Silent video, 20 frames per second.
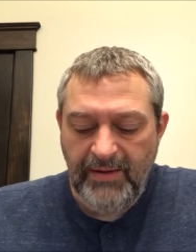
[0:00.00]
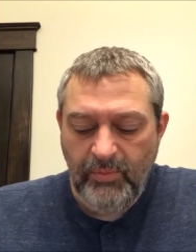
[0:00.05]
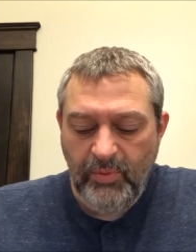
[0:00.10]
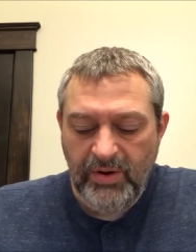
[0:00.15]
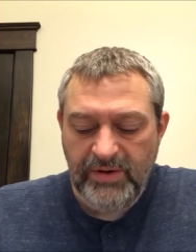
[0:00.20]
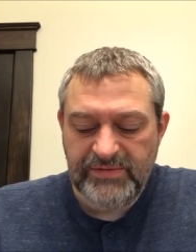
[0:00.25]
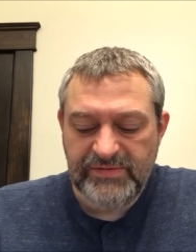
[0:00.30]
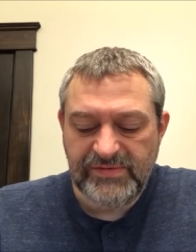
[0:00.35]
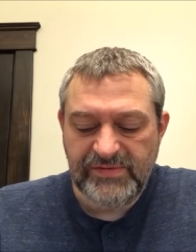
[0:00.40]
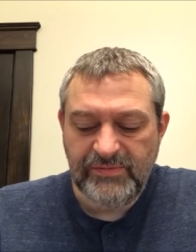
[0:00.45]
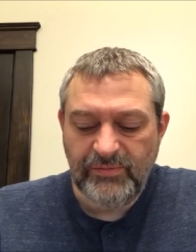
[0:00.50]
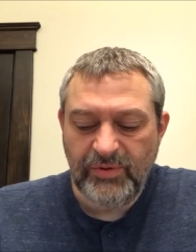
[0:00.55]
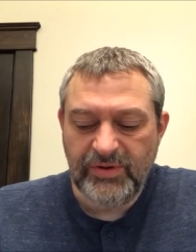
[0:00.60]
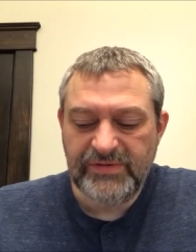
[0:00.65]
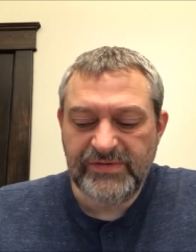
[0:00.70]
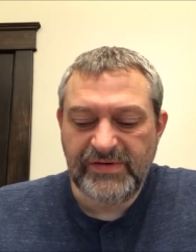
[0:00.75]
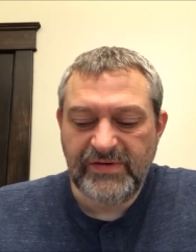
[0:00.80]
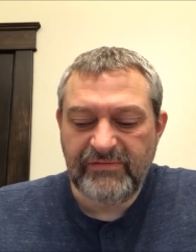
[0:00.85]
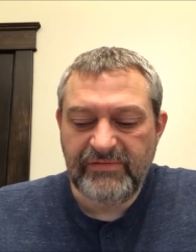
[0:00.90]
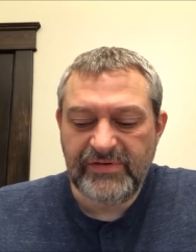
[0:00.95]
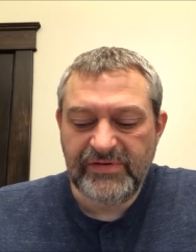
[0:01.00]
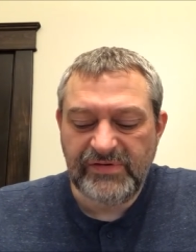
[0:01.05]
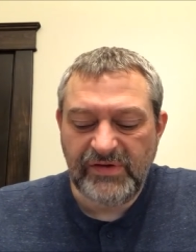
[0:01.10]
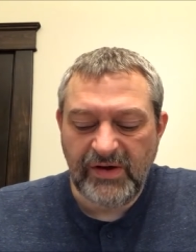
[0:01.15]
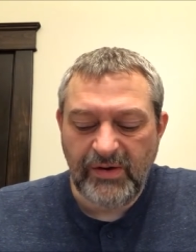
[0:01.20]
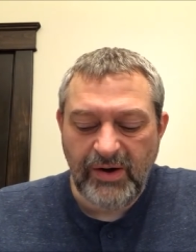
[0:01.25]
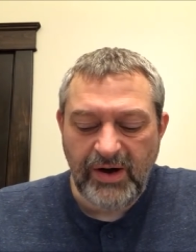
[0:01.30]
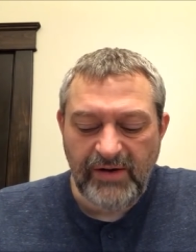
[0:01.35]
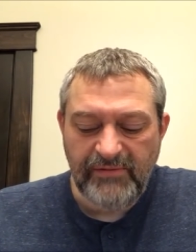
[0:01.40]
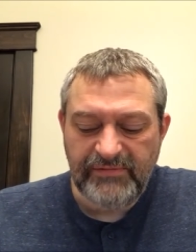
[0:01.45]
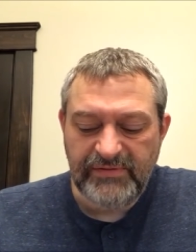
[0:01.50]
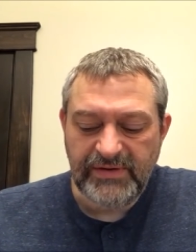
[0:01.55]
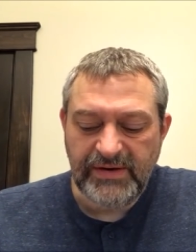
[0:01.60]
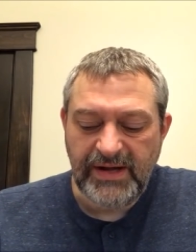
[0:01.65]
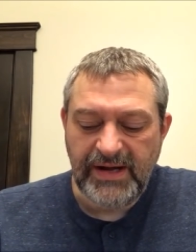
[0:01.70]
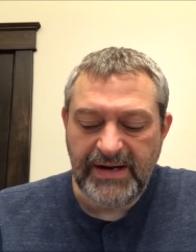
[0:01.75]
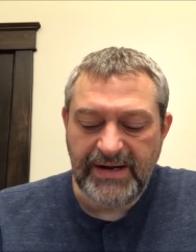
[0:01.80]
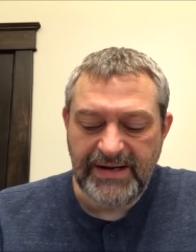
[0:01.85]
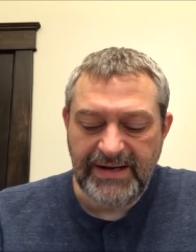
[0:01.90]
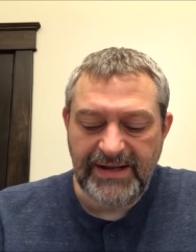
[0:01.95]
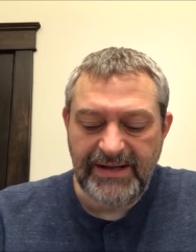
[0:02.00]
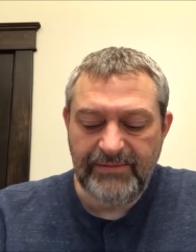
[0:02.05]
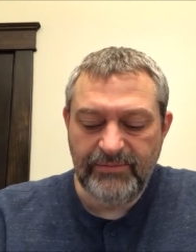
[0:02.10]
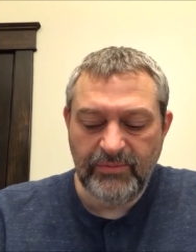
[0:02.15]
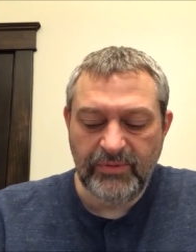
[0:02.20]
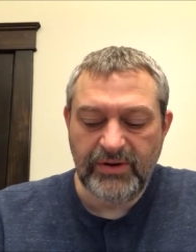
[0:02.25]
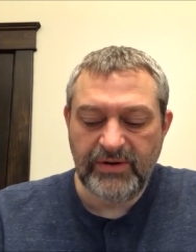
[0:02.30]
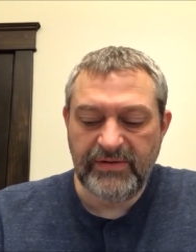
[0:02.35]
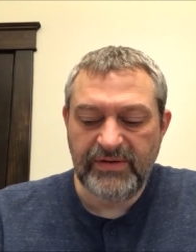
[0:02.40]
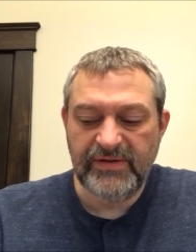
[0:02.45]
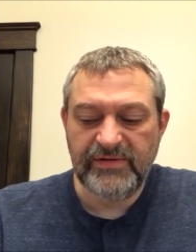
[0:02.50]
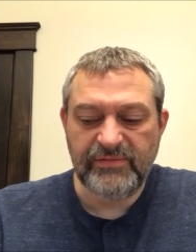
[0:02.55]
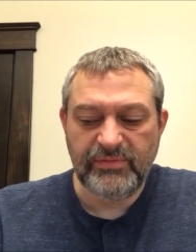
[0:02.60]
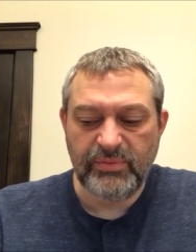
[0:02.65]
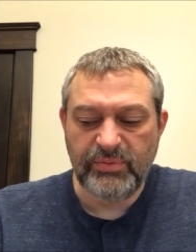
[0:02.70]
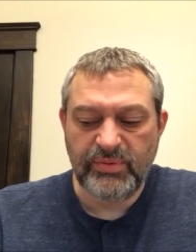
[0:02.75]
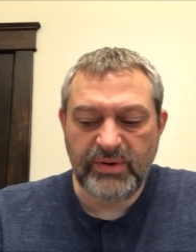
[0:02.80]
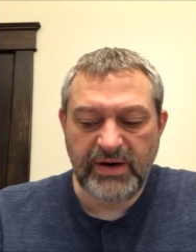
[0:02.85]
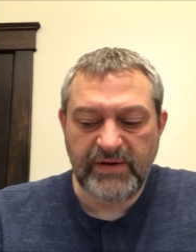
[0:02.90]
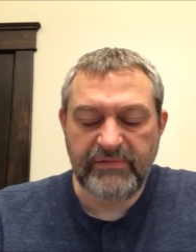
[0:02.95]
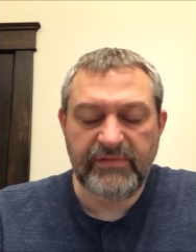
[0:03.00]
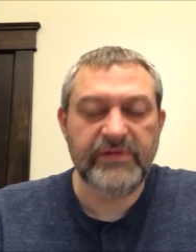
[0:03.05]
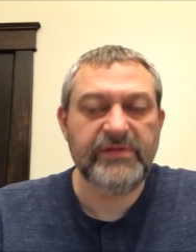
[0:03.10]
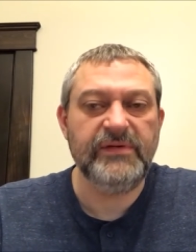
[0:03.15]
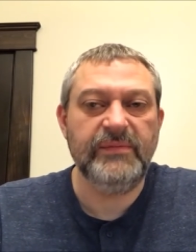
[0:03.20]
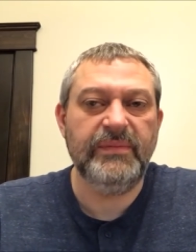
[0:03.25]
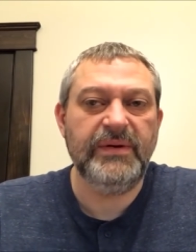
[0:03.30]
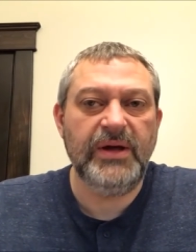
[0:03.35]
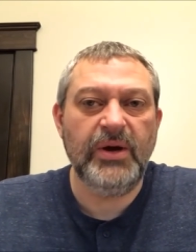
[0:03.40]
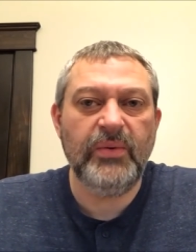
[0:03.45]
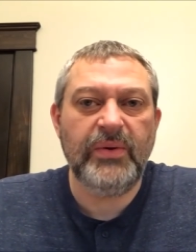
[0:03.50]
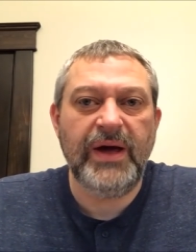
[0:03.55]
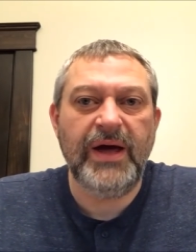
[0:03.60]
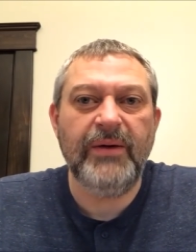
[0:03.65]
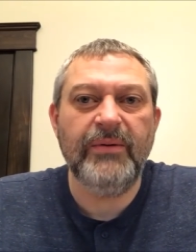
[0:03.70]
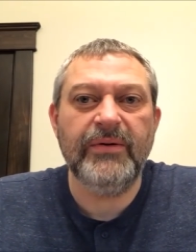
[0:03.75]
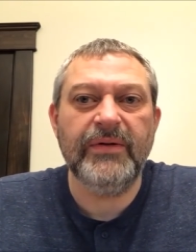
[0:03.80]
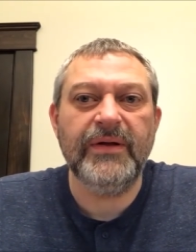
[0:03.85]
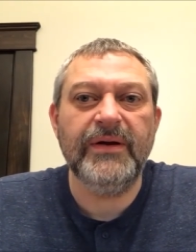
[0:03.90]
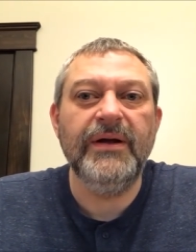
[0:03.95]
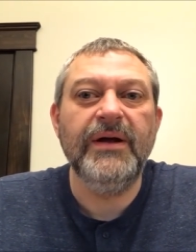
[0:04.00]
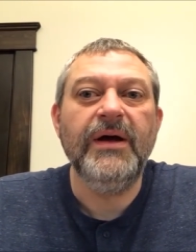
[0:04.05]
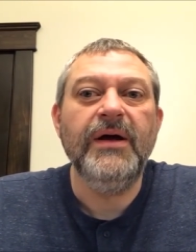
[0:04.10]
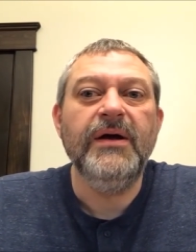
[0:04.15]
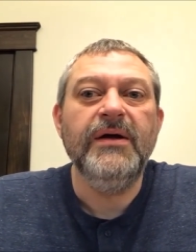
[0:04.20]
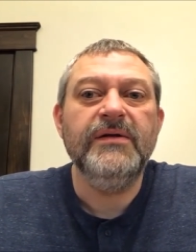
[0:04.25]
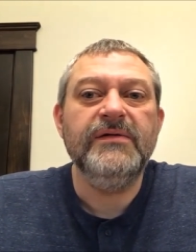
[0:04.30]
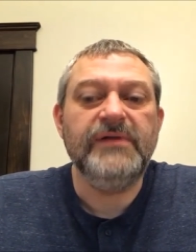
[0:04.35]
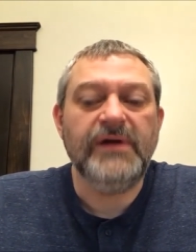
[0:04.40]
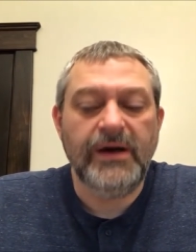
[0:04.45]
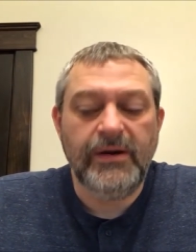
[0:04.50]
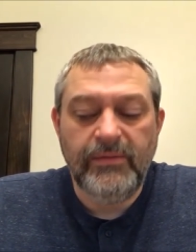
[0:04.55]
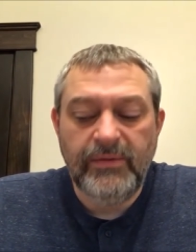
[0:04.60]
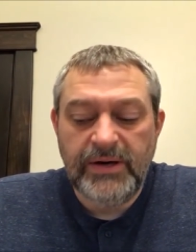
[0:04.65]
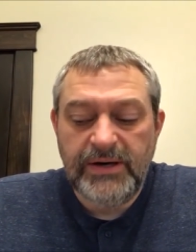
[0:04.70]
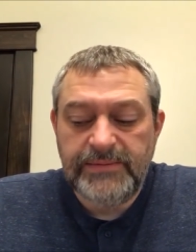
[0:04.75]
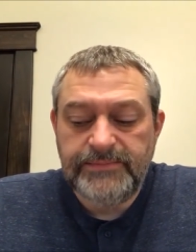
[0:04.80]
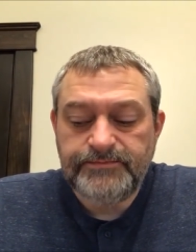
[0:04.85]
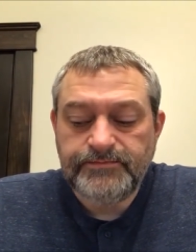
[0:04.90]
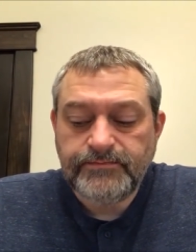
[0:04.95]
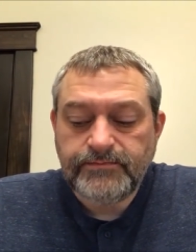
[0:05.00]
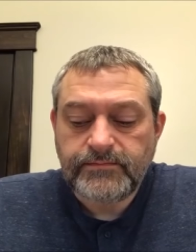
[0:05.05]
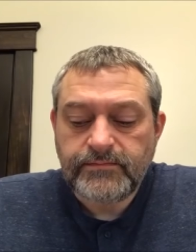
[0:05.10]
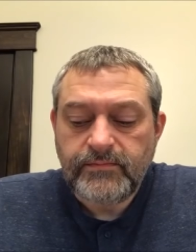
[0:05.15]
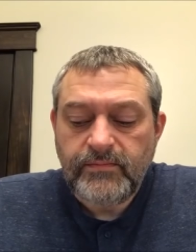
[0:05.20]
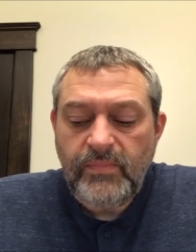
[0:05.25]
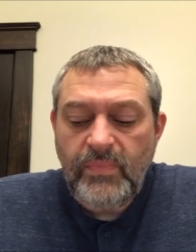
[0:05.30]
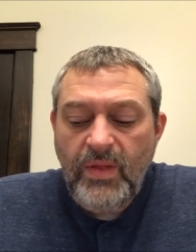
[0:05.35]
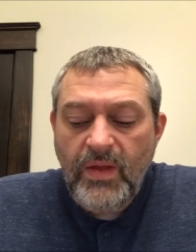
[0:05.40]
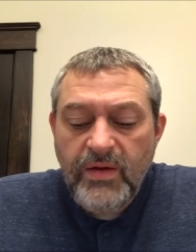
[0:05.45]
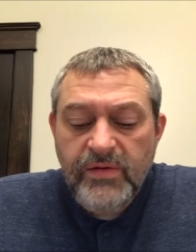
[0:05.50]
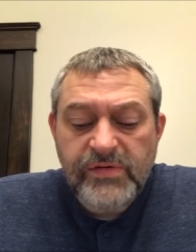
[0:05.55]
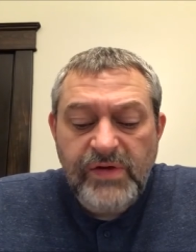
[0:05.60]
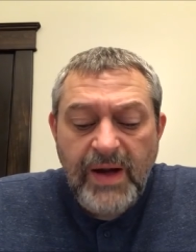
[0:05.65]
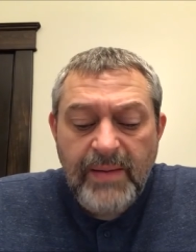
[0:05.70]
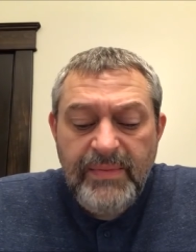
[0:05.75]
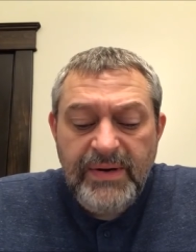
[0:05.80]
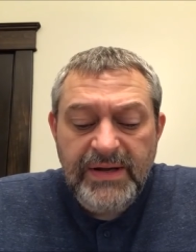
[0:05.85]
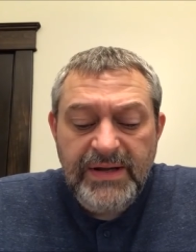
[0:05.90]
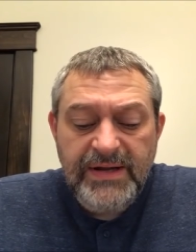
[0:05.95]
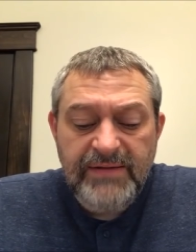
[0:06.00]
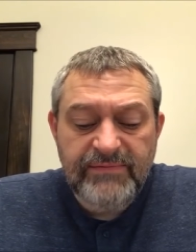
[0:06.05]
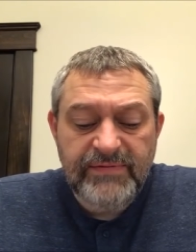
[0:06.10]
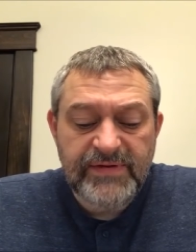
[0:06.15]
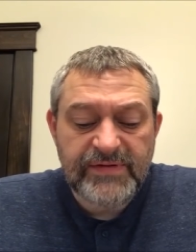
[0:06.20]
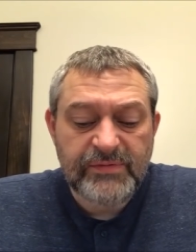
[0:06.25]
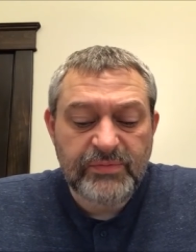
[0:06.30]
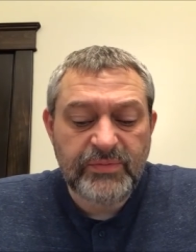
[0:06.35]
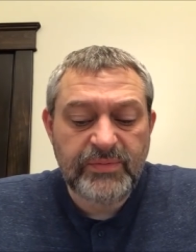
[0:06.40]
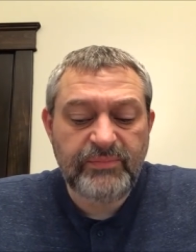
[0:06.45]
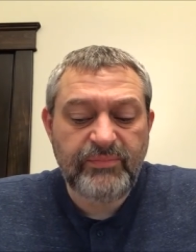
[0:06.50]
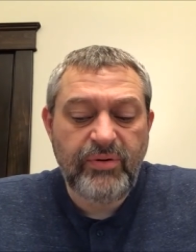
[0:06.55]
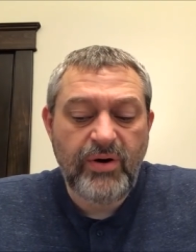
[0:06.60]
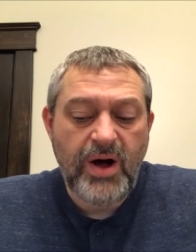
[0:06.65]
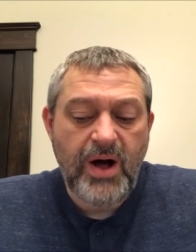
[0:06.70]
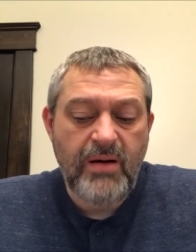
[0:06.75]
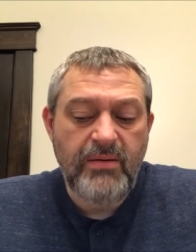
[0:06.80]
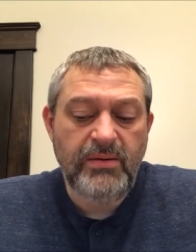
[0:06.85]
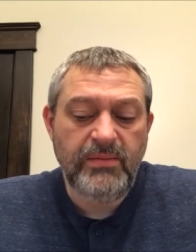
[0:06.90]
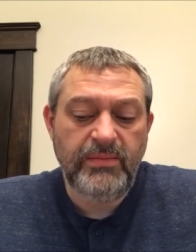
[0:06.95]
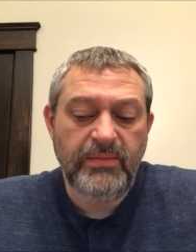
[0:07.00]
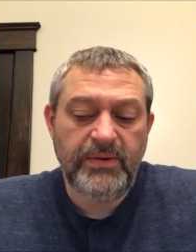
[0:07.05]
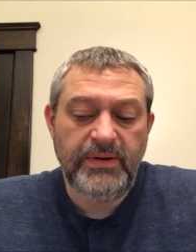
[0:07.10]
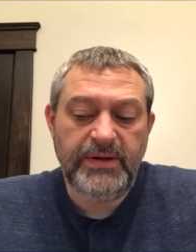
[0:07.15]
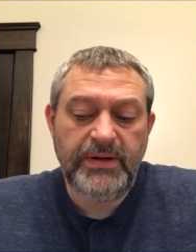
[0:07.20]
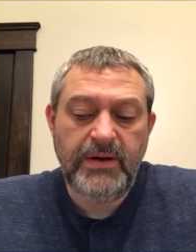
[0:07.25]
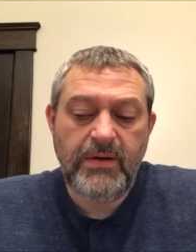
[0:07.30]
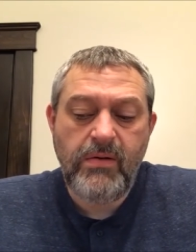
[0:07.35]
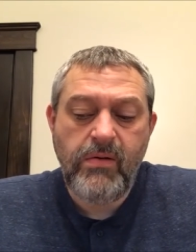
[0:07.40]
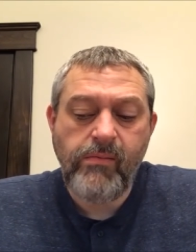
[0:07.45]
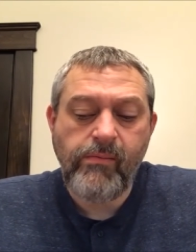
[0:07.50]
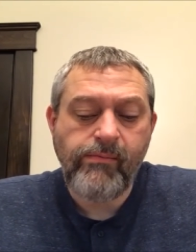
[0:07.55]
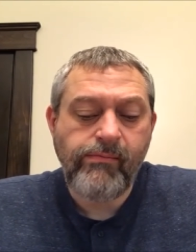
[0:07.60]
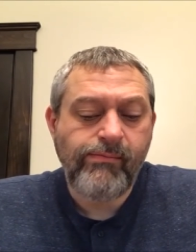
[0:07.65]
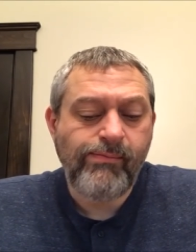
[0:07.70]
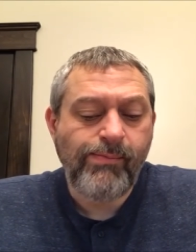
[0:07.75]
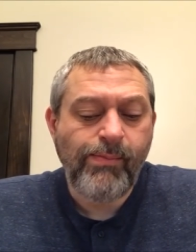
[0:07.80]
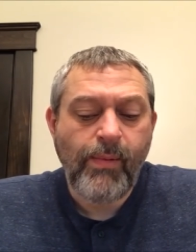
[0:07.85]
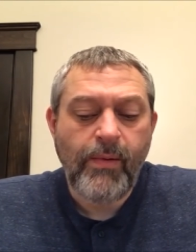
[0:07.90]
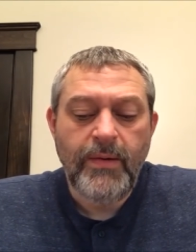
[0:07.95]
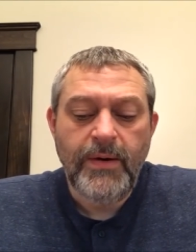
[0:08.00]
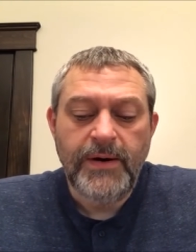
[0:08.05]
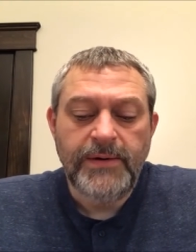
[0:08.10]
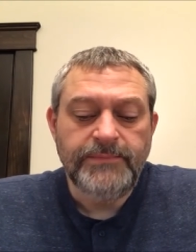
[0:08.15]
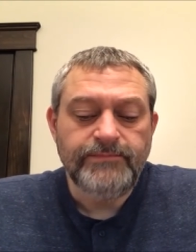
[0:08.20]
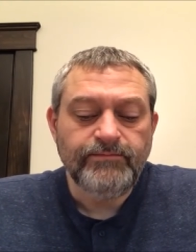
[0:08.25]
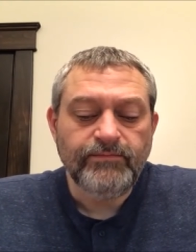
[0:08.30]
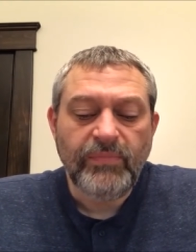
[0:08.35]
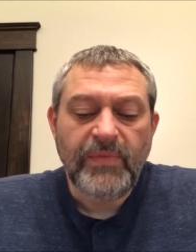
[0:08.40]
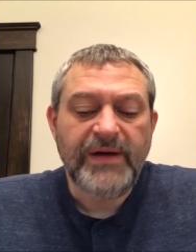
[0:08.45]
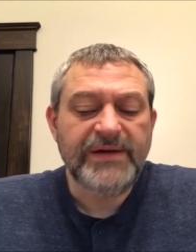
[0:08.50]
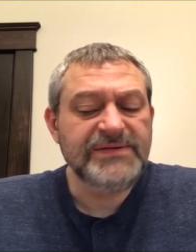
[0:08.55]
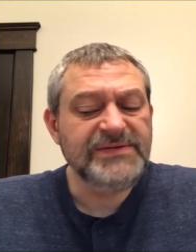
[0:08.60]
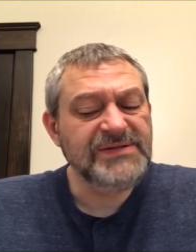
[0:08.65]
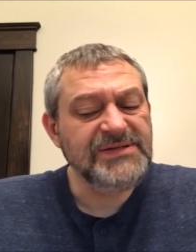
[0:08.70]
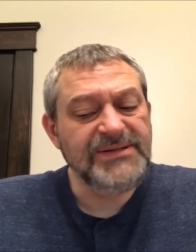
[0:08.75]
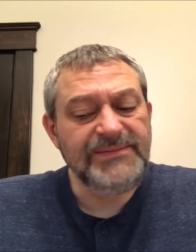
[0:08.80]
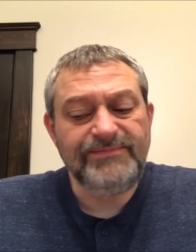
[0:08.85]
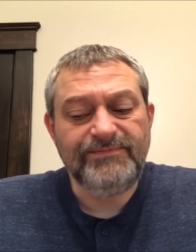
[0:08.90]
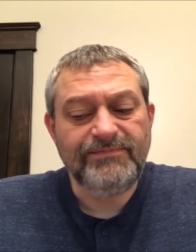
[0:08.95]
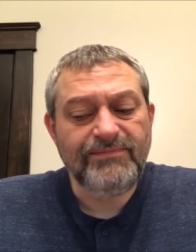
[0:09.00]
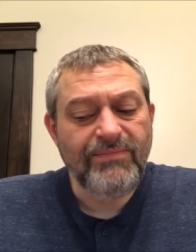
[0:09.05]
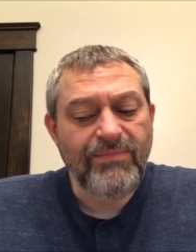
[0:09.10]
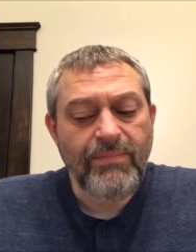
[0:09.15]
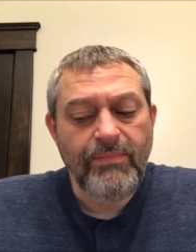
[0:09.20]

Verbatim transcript: once every so often I could eat one of these for breakfast and be okay with it. So so I'm gonna give this one probably, like I said,